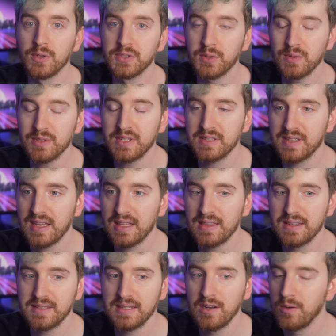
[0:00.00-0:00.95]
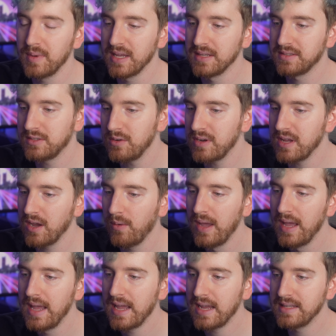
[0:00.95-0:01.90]
sources like this in OBS Studio,
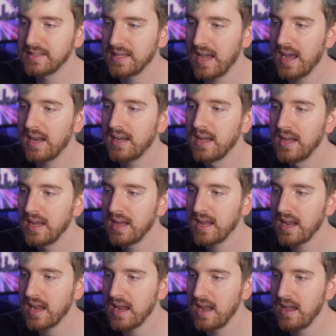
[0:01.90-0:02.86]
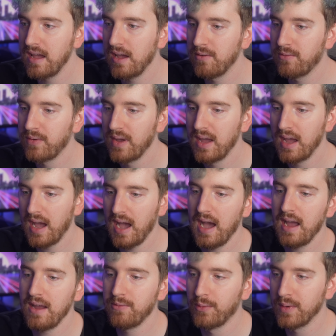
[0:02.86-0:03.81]
is that if
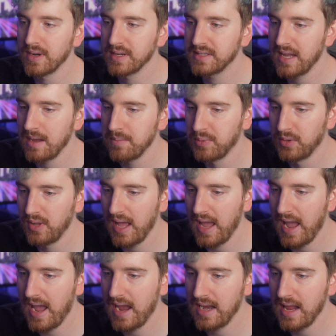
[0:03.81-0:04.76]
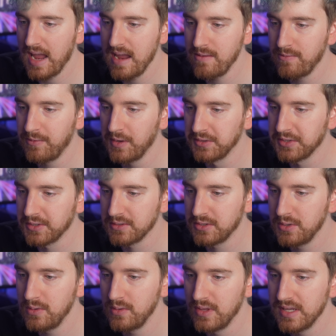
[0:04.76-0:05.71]
I, for example, add a filter
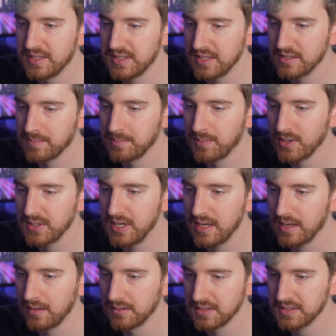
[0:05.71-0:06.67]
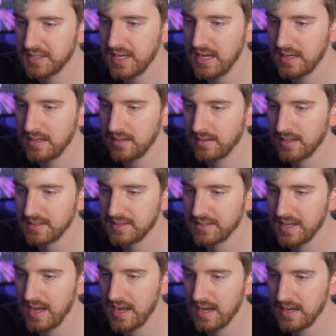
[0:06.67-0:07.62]
to this particular scene, let's
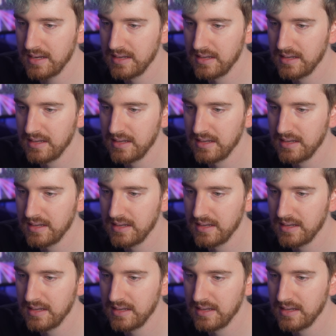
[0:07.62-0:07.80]
say